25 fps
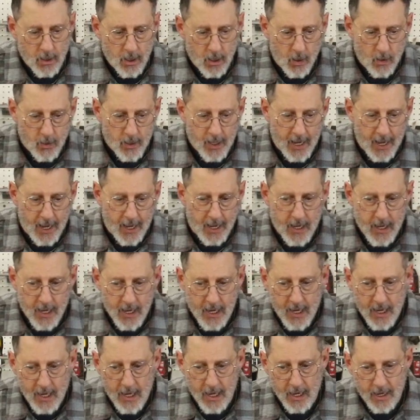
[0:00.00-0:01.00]
okay,
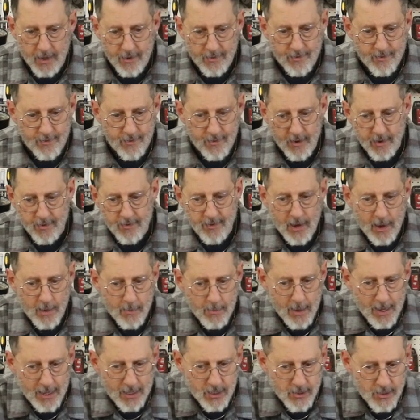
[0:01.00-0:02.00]
if, if I
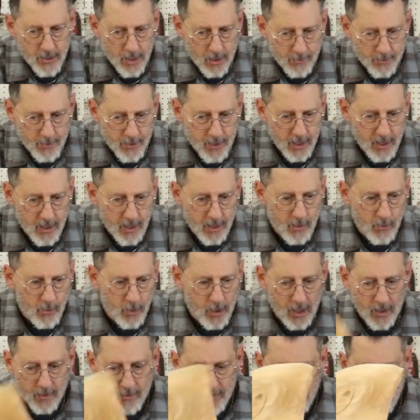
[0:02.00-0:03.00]
make something,
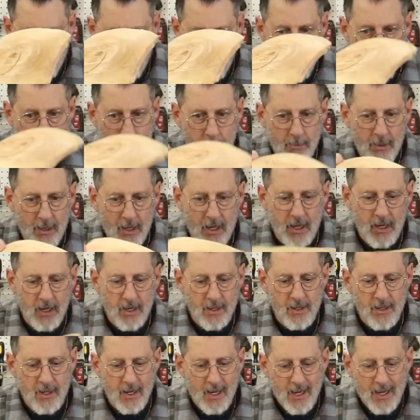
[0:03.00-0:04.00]
whatever it might be,
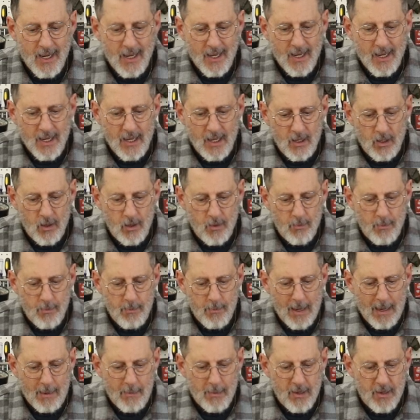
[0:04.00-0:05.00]
and you know,
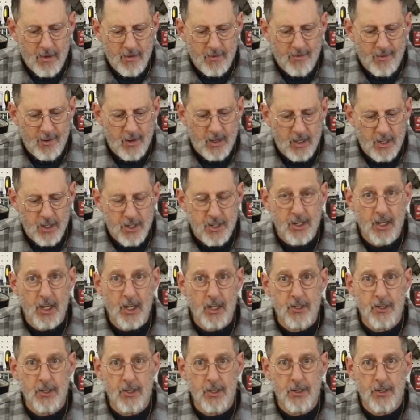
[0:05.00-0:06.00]
maybe the finish
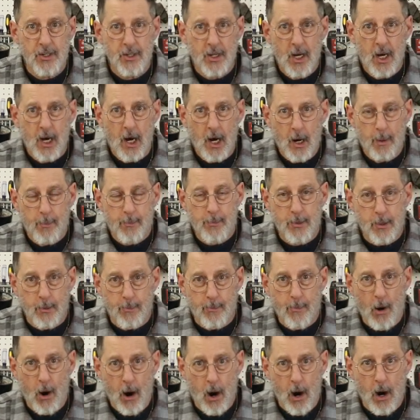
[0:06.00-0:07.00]
isn't up to
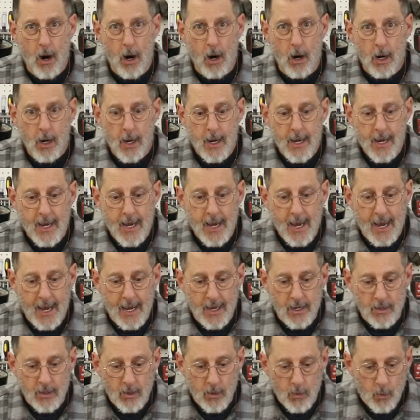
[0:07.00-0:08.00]
par.
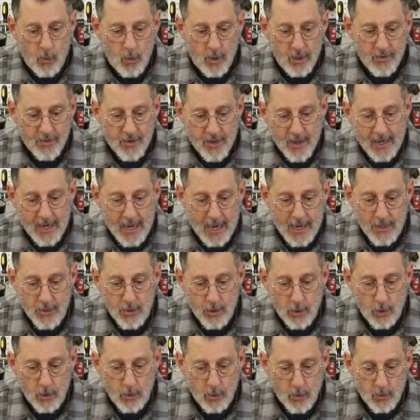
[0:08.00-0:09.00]
And one thing I
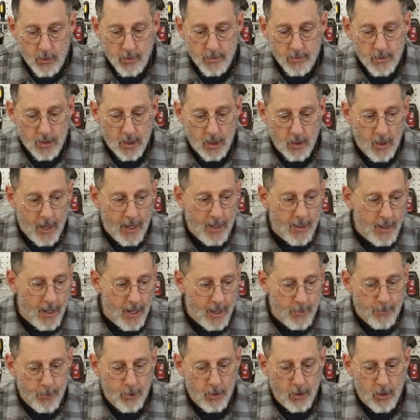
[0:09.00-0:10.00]
do, you know,
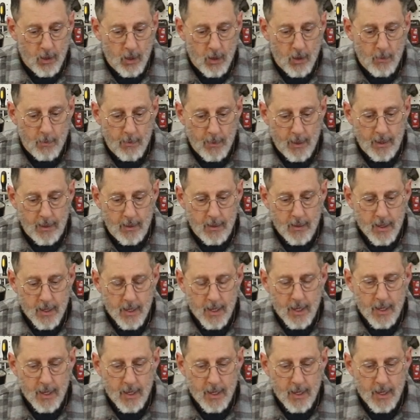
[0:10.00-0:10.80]
I, I put all my,